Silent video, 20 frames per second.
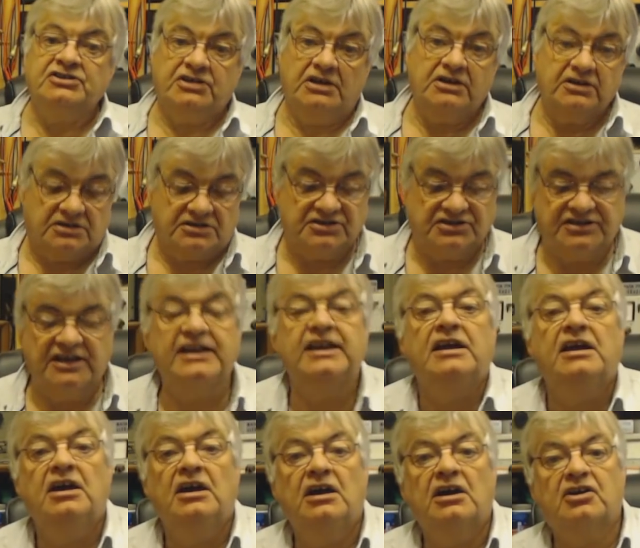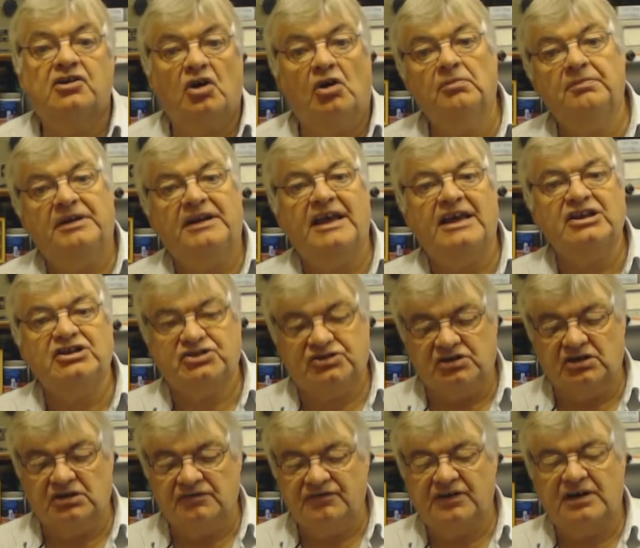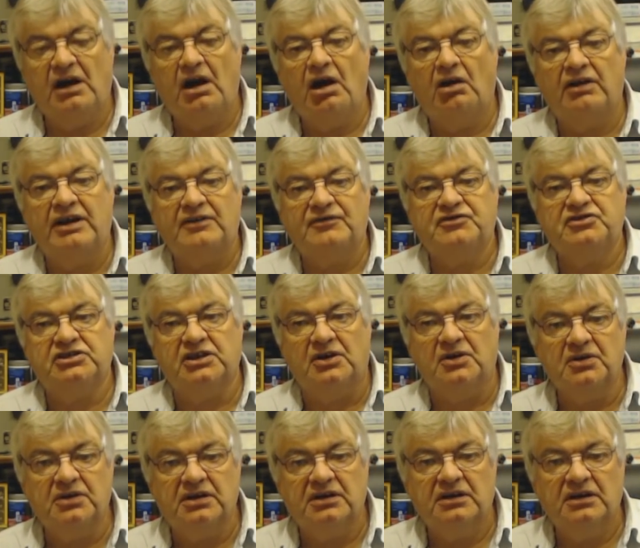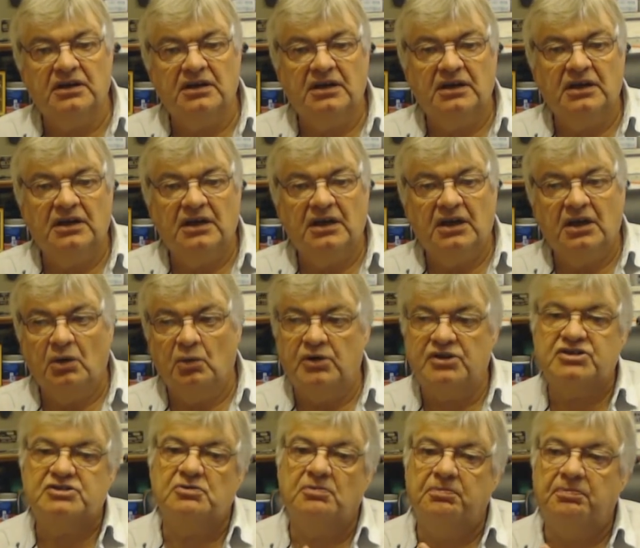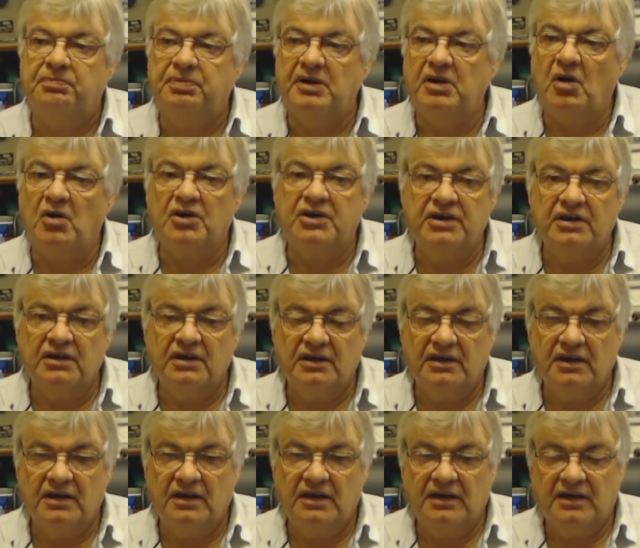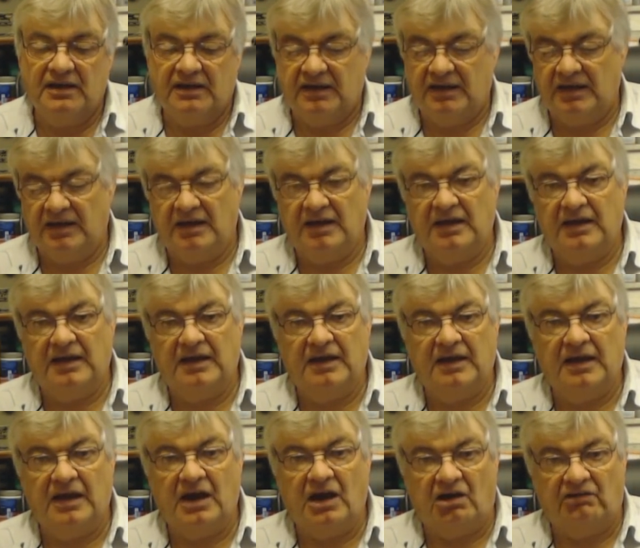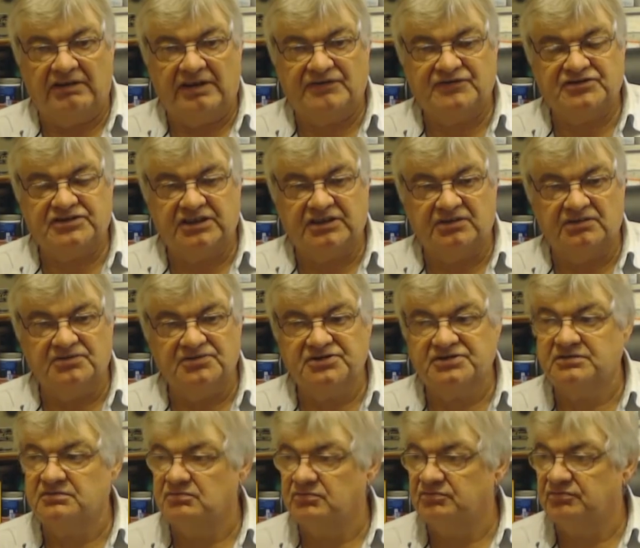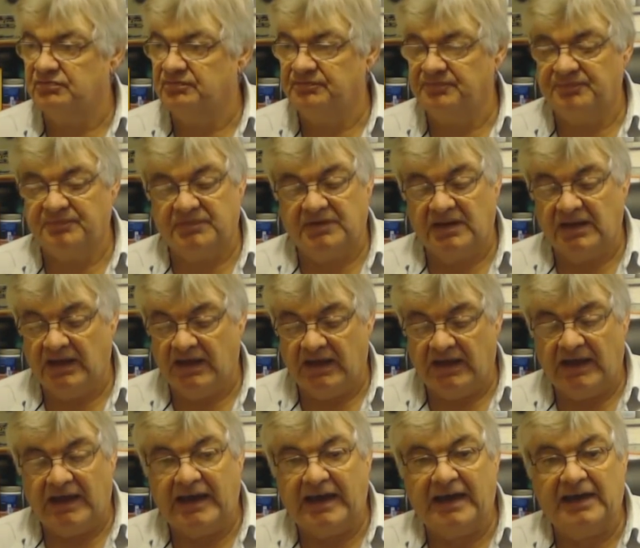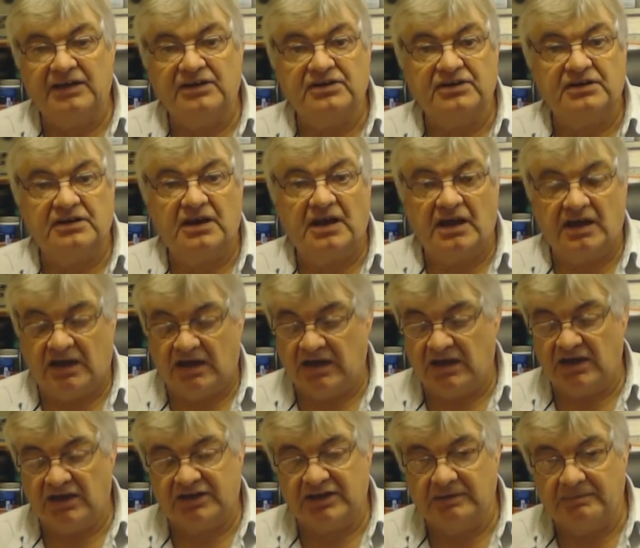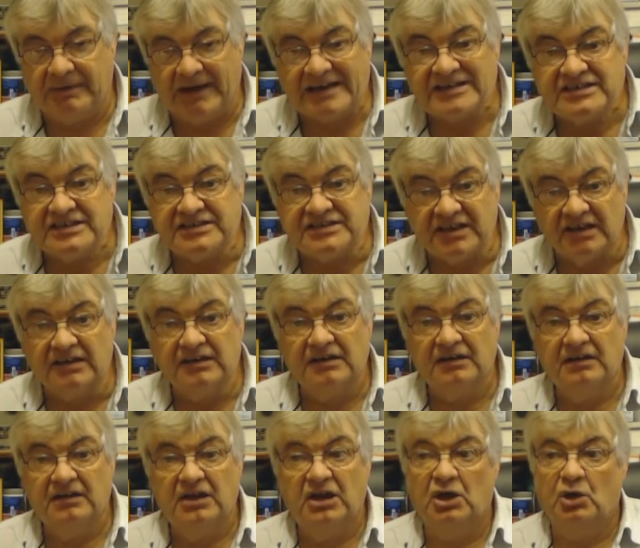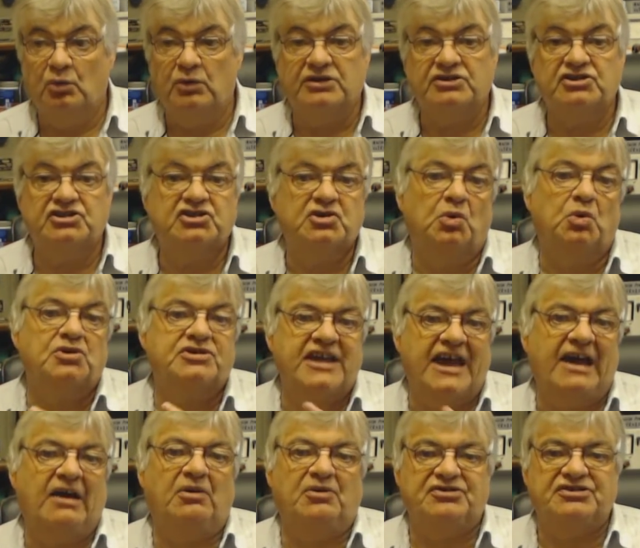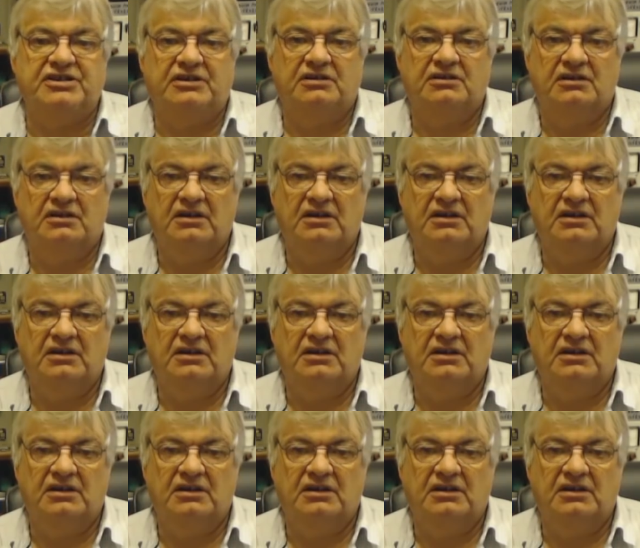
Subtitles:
So you can see a combination of an RF choke, which will block RF signals, and a capacitor, which short out